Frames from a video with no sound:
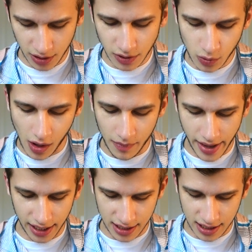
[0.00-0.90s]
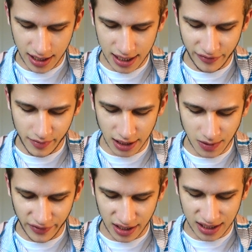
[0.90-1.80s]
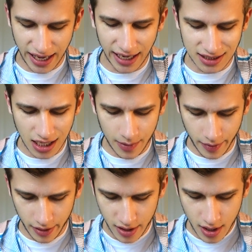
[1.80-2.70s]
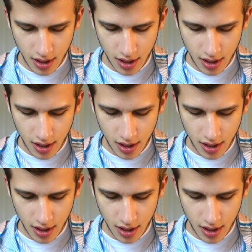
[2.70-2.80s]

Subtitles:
was well made, and it kind of reminds me of like a cake topper,